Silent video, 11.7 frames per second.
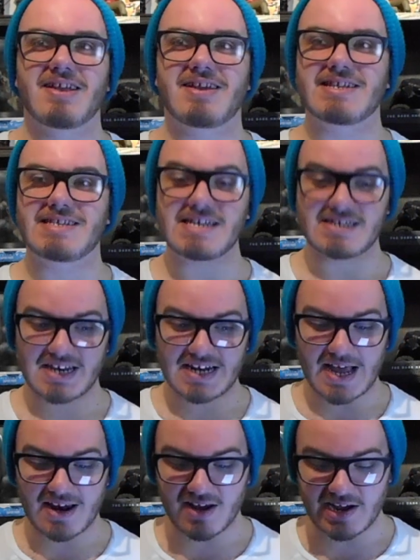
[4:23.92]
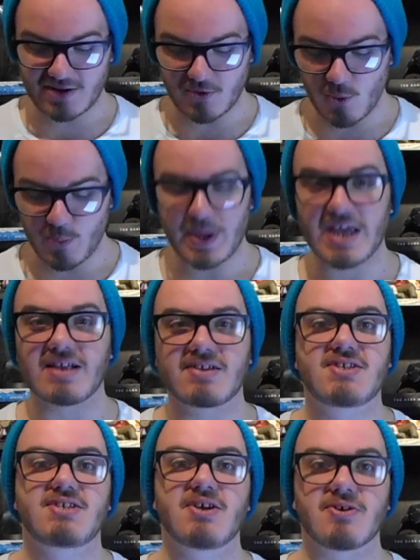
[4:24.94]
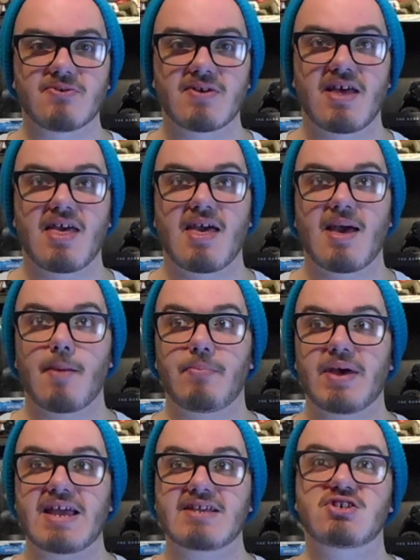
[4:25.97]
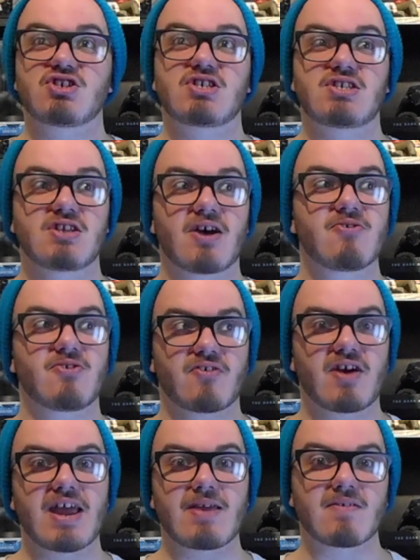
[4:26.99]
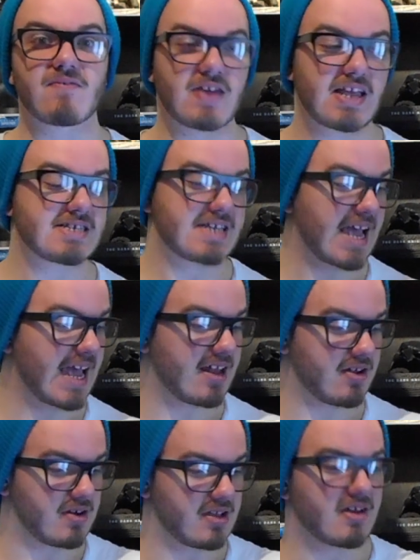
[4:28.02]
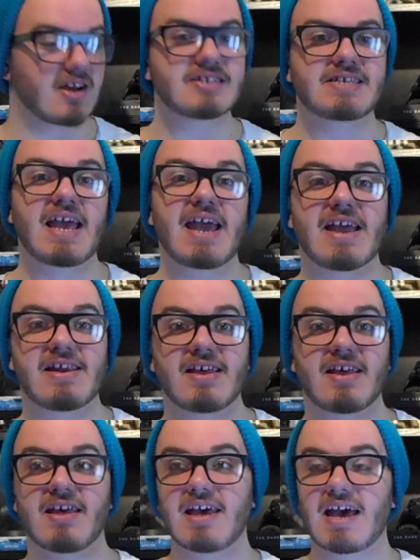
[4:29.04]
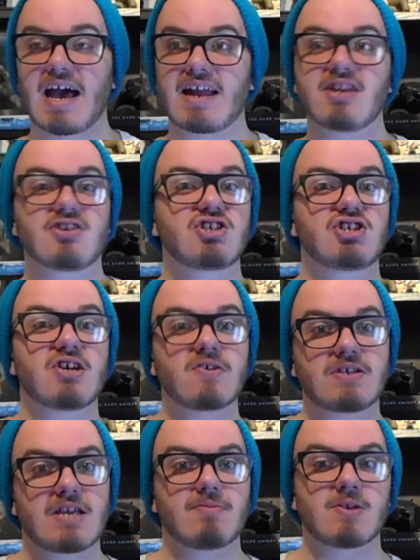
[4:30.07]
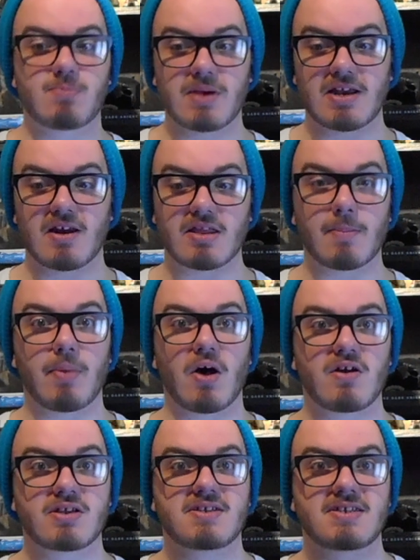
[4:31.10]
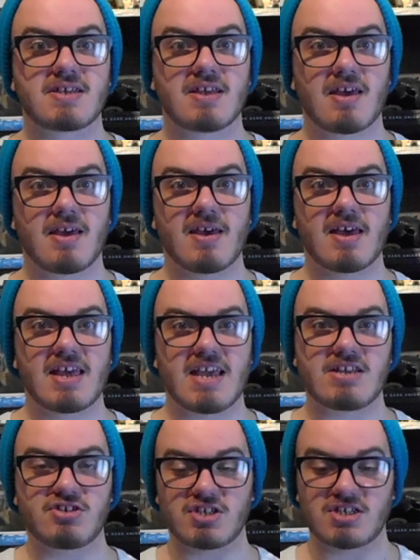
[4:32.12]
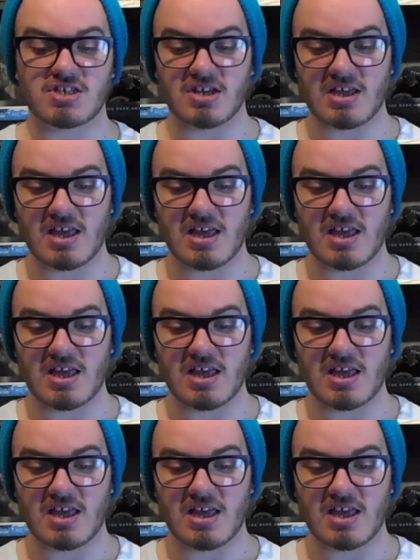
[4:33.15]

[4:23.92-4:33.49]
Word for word: because he's in that like all pink suit, but it's just so great with his hand on the guy's head, and it just shows him as being like the boss. He's just,